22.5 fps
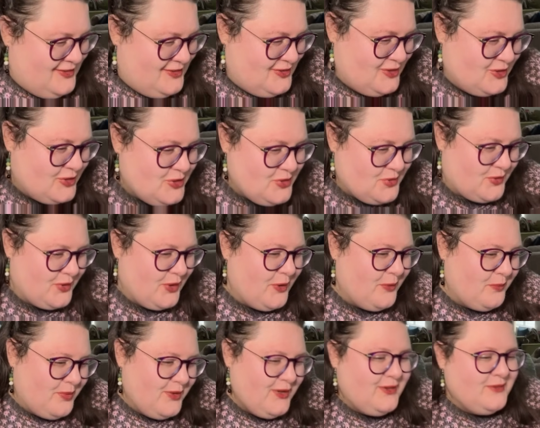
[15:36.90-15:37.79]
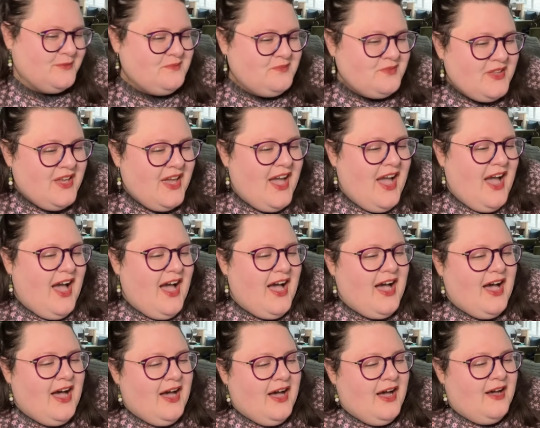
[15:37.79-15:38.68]
trope.
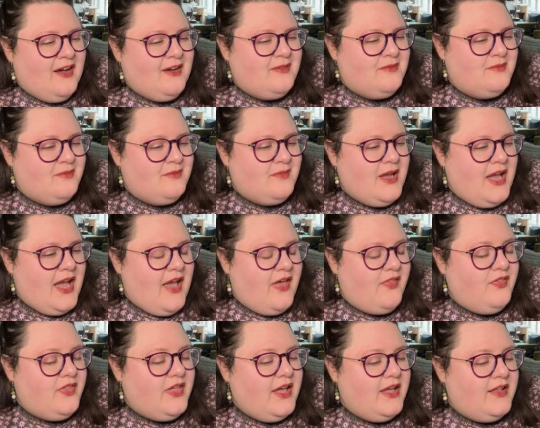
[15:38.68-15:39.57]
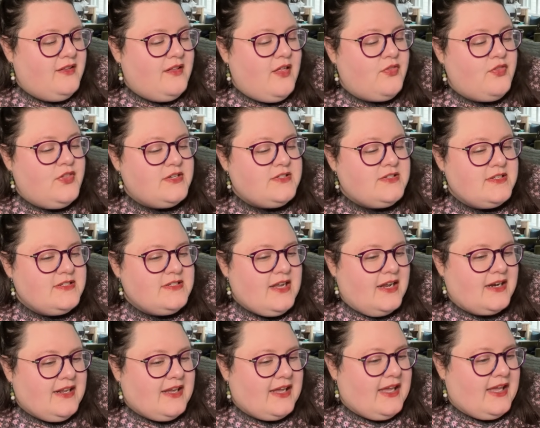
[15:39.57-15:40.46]
Um, and then This Is
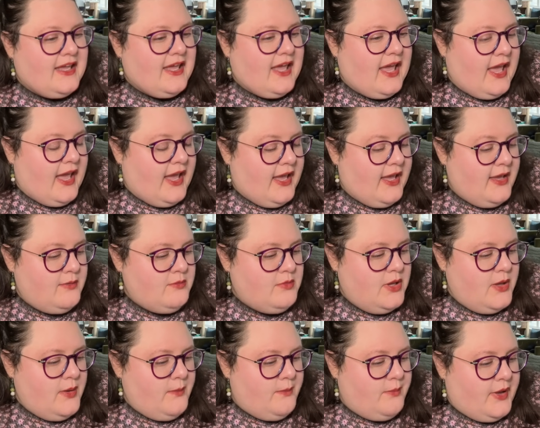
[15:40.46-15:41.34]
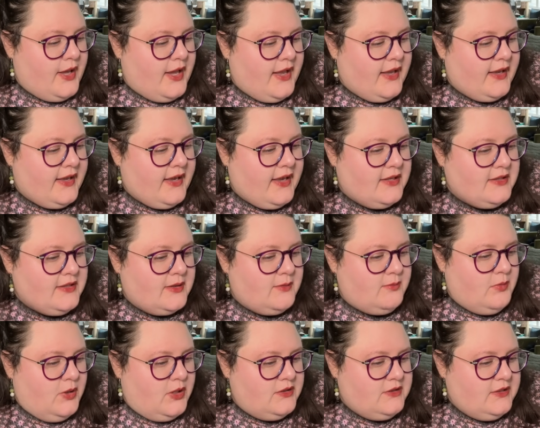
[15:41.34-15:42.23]
Not a Game by Kelly
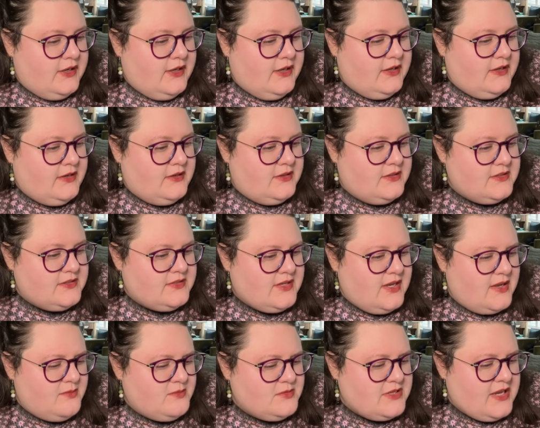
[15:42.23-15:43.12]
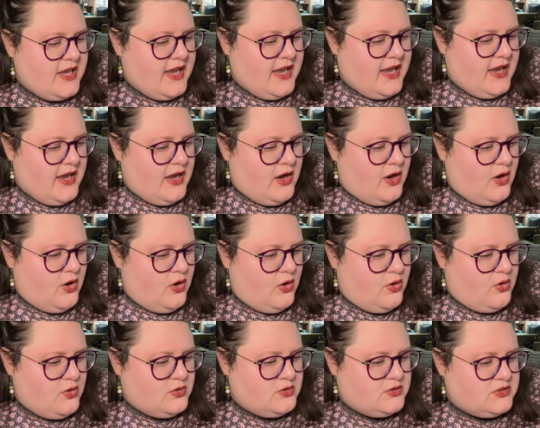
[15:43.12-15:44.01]
Mullen. This comes
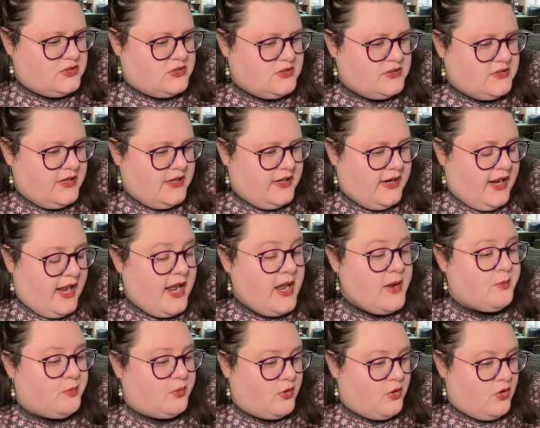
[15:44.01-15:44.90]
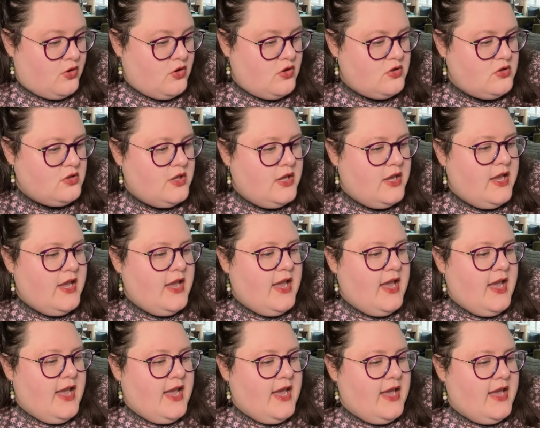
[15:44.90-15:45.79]
out in April.
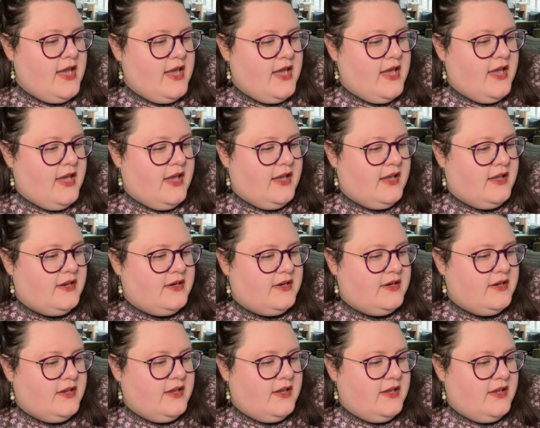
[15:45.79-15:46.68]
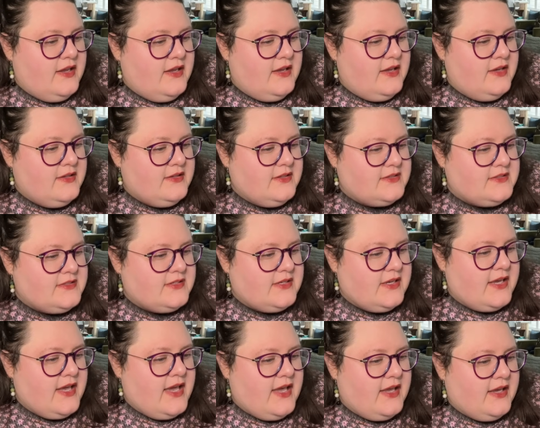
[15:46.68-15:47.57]
And let's
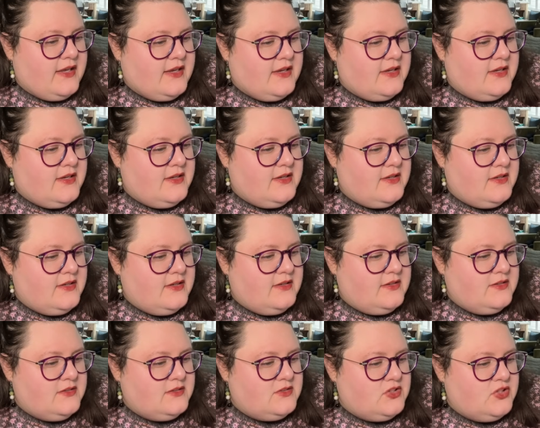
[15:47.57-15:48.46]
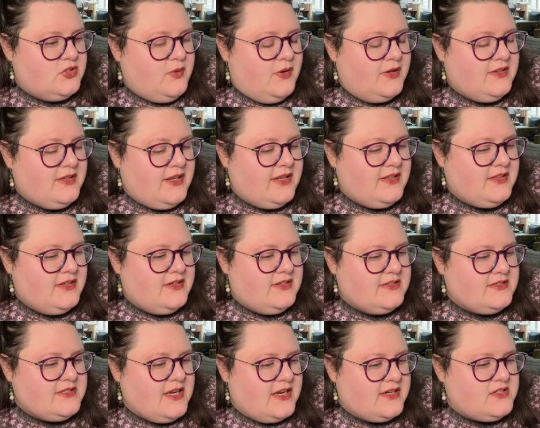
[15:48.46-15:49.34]
see, a, two unlikely
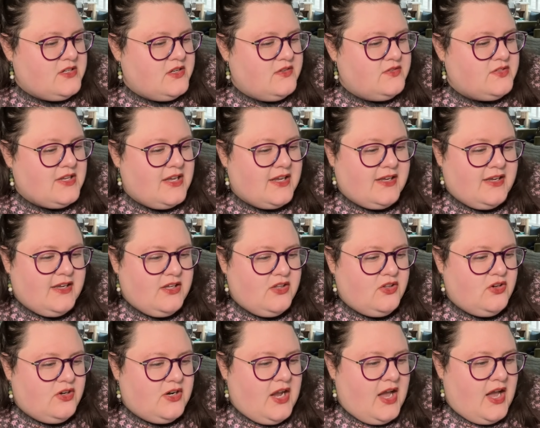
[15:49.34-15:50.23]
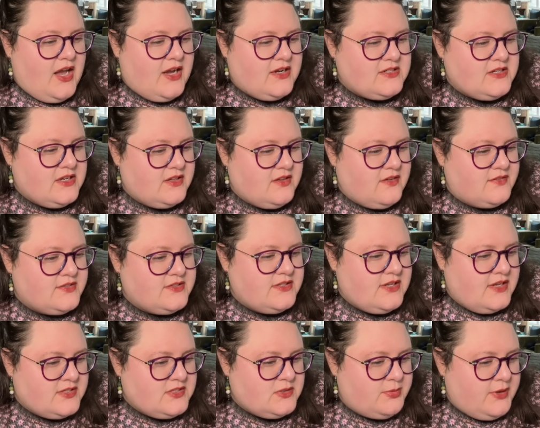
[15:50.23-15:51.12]
detectives, a killer cocktail of
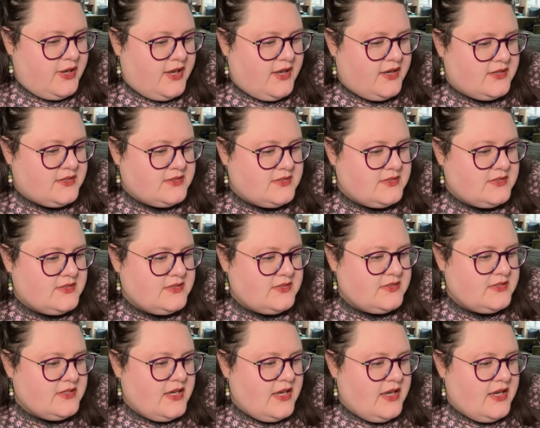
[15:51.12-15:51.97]
suspects.